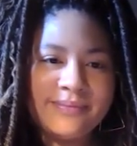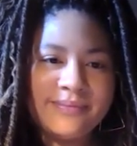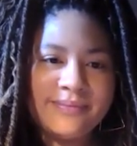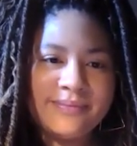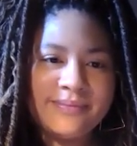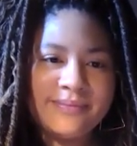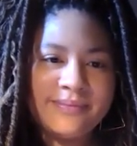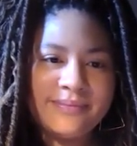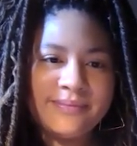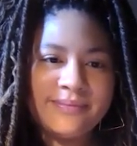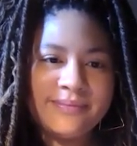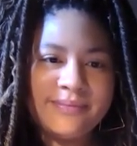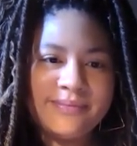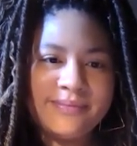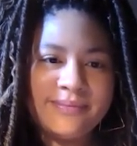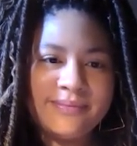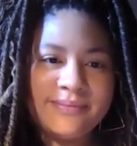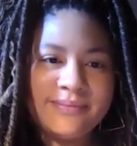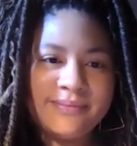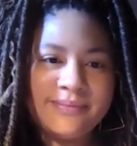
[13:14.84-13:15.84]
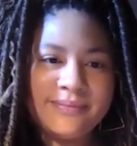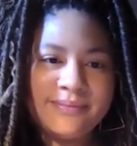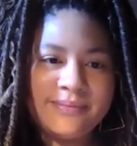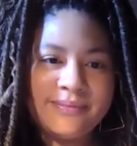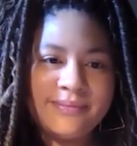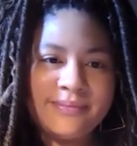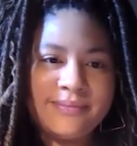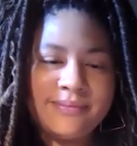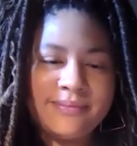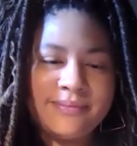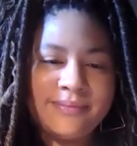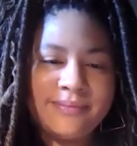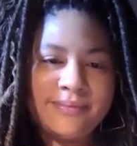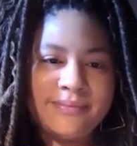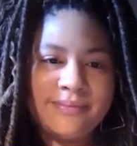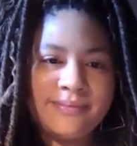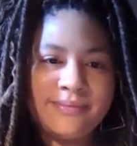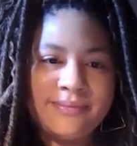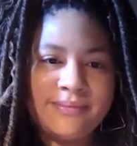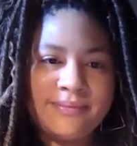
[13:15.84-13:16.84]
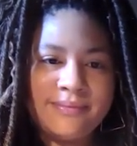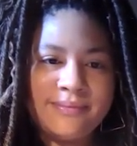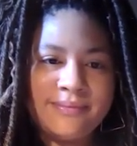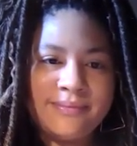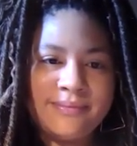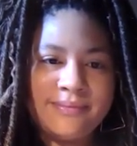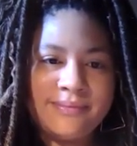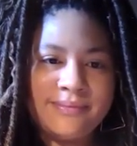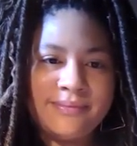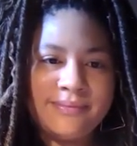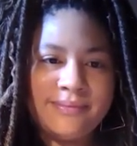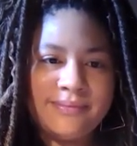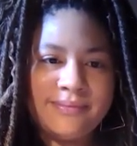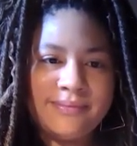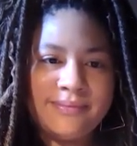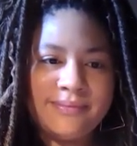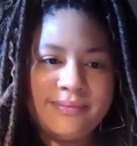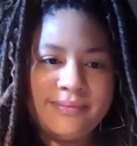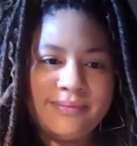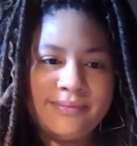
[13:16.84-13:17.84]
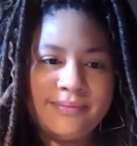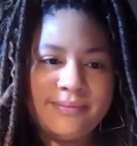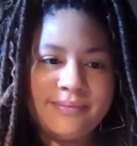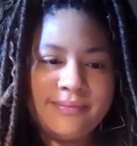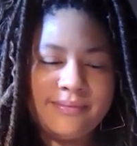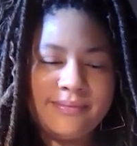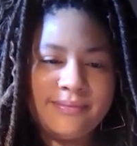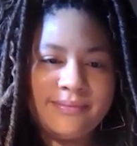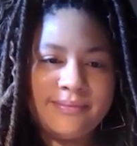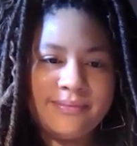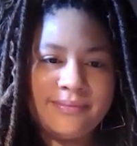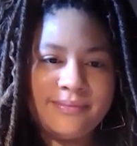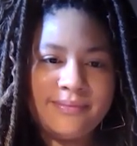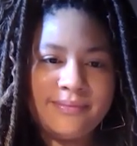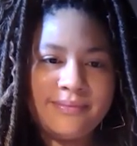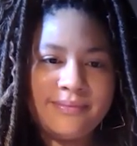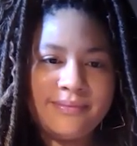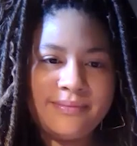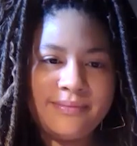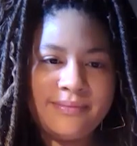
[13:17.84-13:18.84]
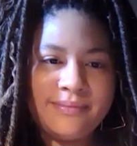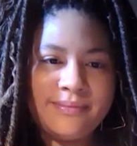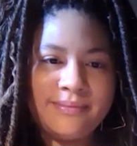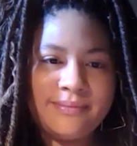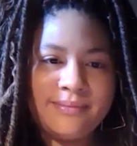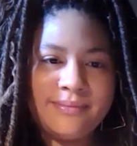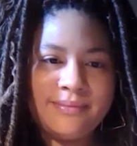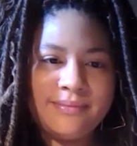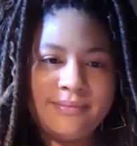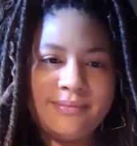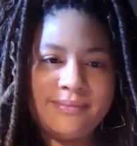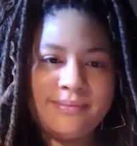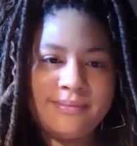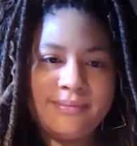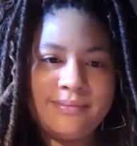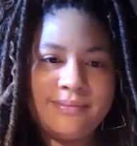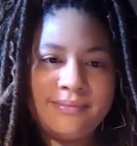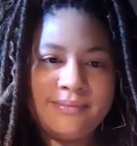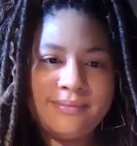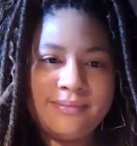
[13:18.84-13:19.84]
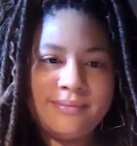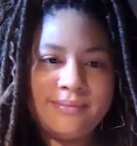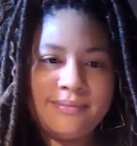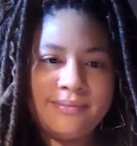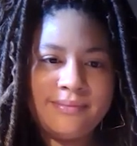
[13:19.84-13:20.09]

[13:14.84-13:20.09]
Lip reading: The person shown says nothing.